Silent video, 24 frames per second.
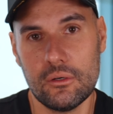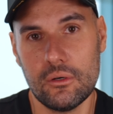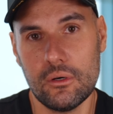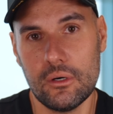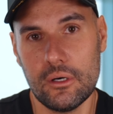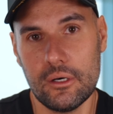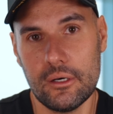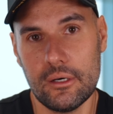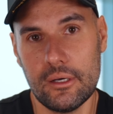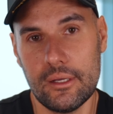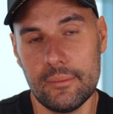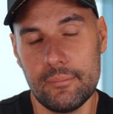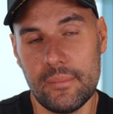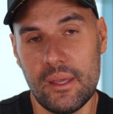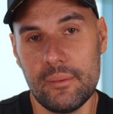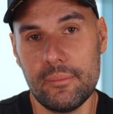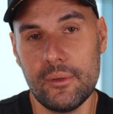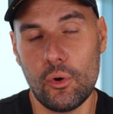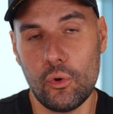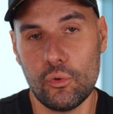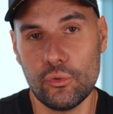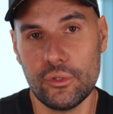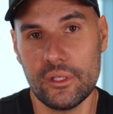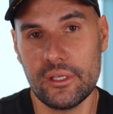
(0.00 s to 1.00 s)
and maybe
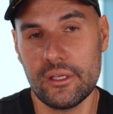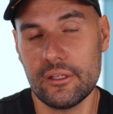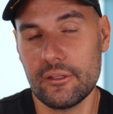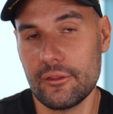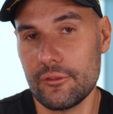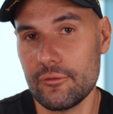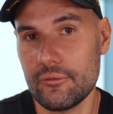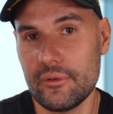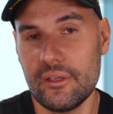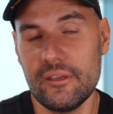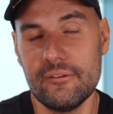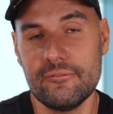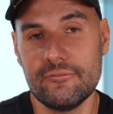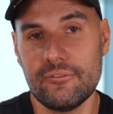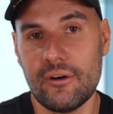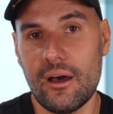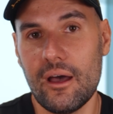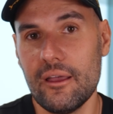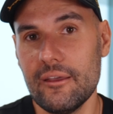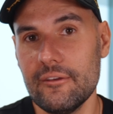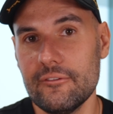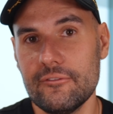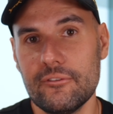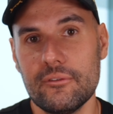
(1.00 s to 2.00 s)
holding it 3,
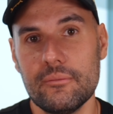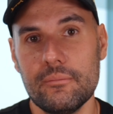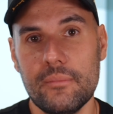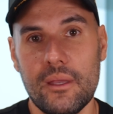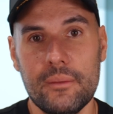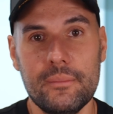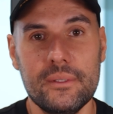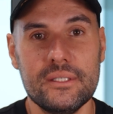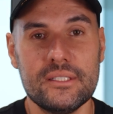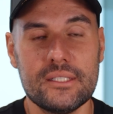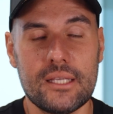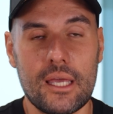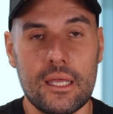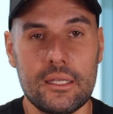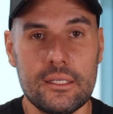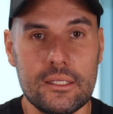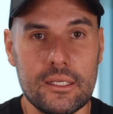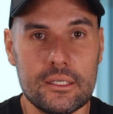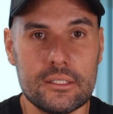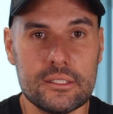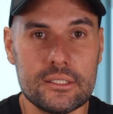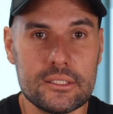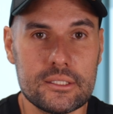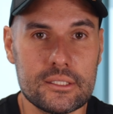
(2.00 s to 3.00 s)
5, maybe 10
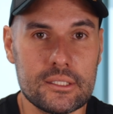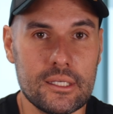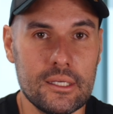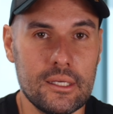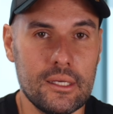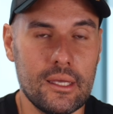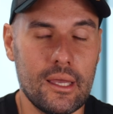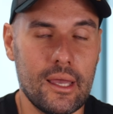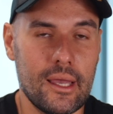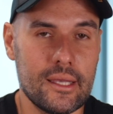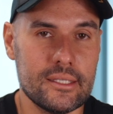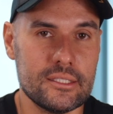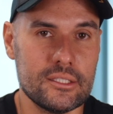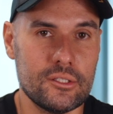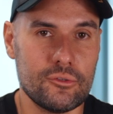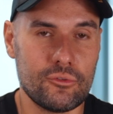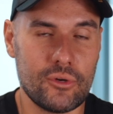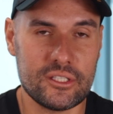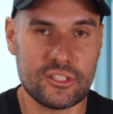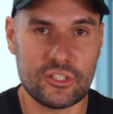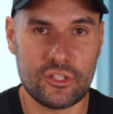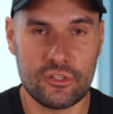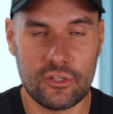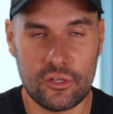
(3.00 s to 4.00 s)
years as the
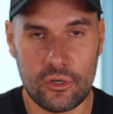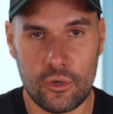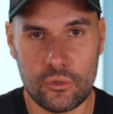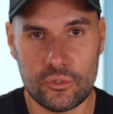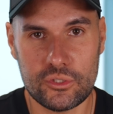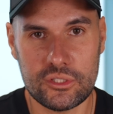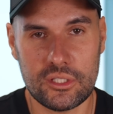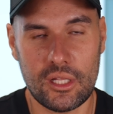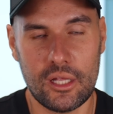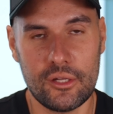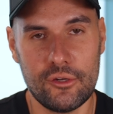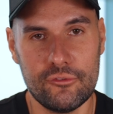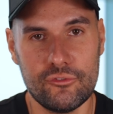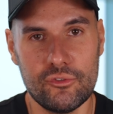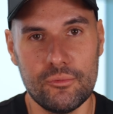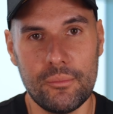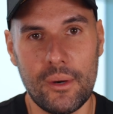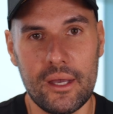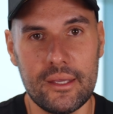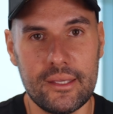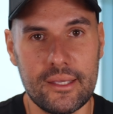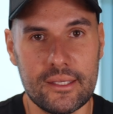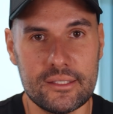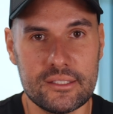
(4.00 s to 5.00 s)
rest of the coastline of
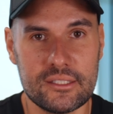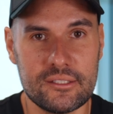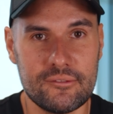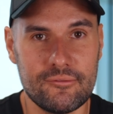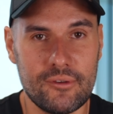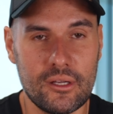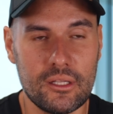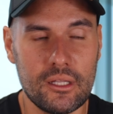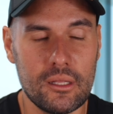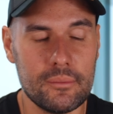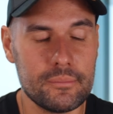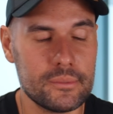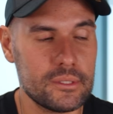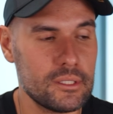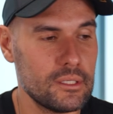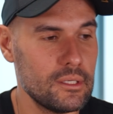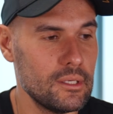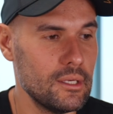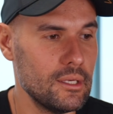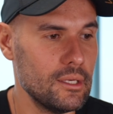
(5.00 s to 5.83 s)
Dubai gets developed.